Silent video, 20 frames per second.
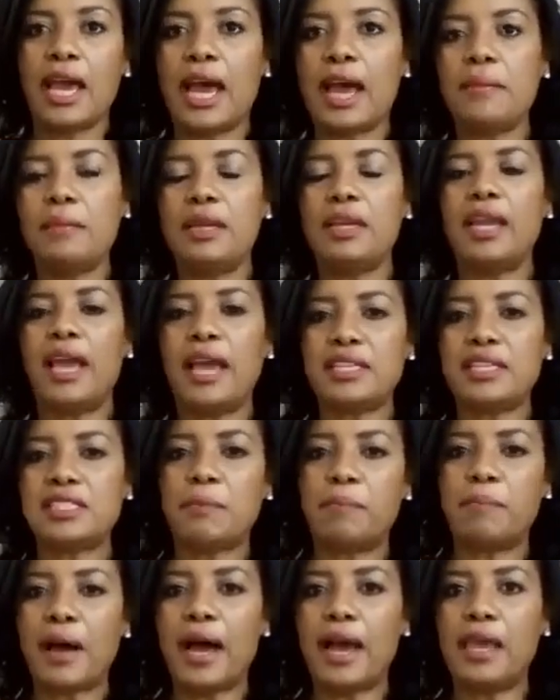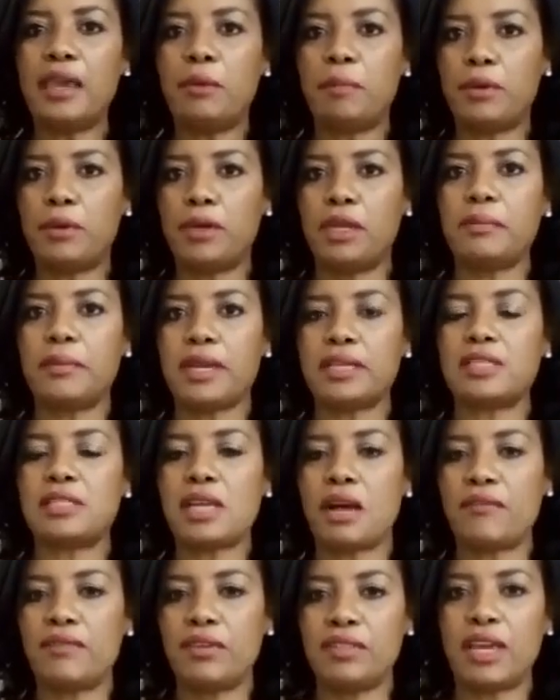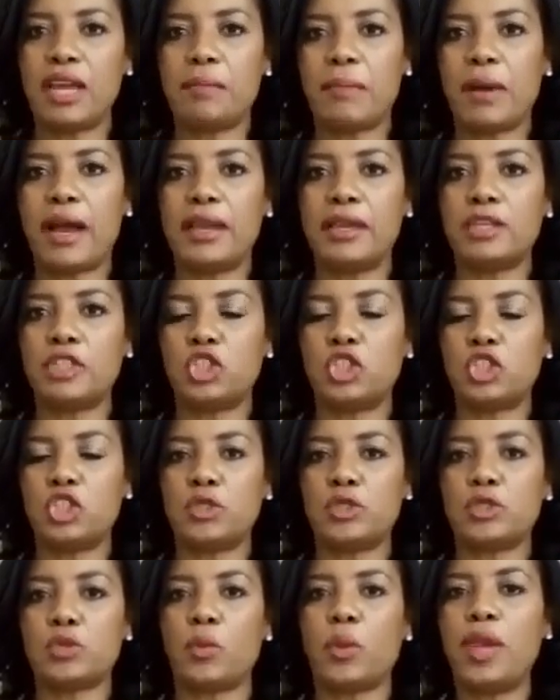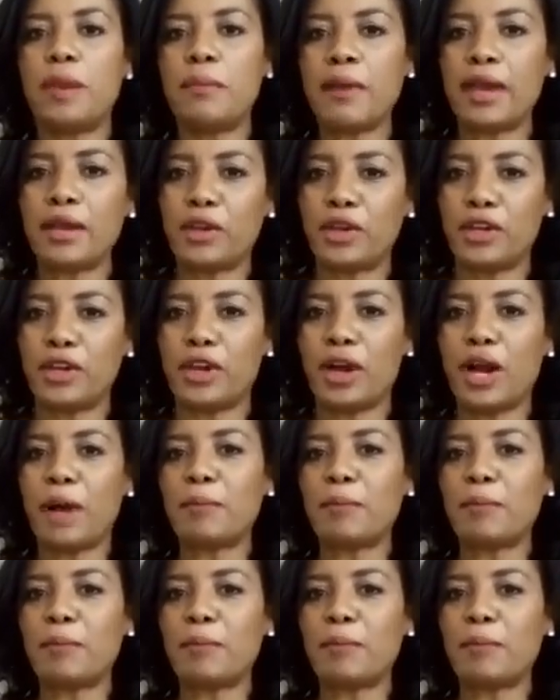I mean, as a buyer, putting myself in that buyer's shoes, where am I going to go?